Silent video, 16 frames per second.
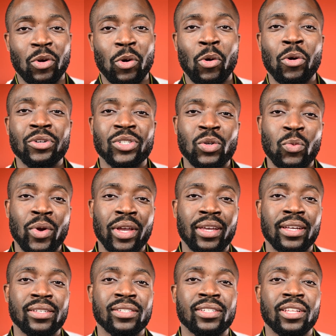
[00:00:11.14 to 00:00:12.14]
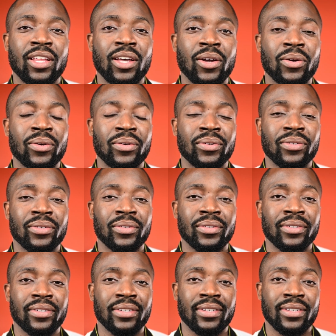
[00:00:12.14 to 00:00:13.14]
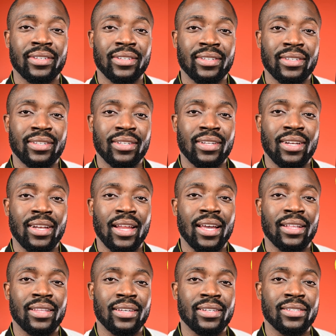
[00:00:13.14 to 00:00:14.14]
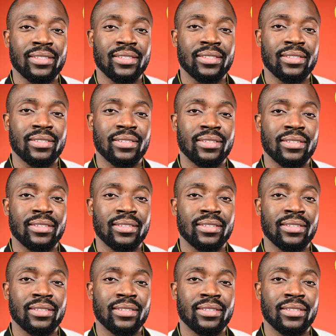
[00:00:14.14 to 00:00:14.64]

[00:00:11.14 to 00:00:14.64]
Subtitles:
Or is it winking slow like this?